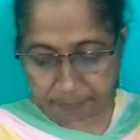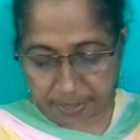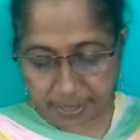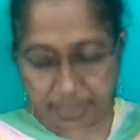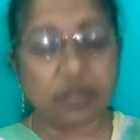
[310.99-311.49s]

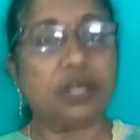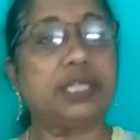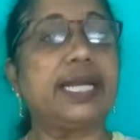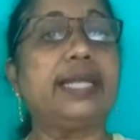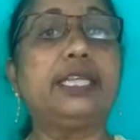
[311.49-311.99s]
Meerut
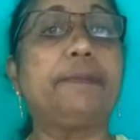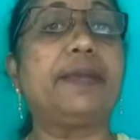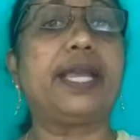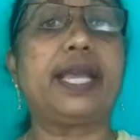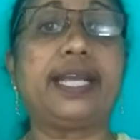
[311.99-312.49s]
on 10th
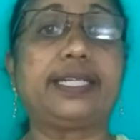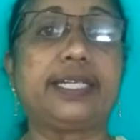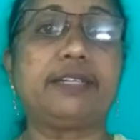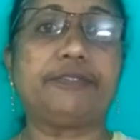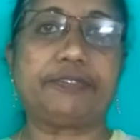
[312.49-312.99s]
May
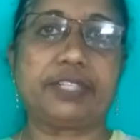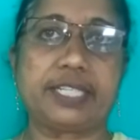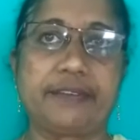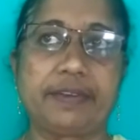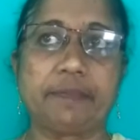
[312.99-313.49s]

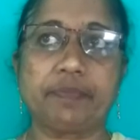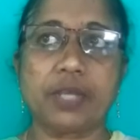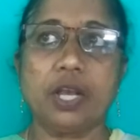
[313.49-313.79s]
1857.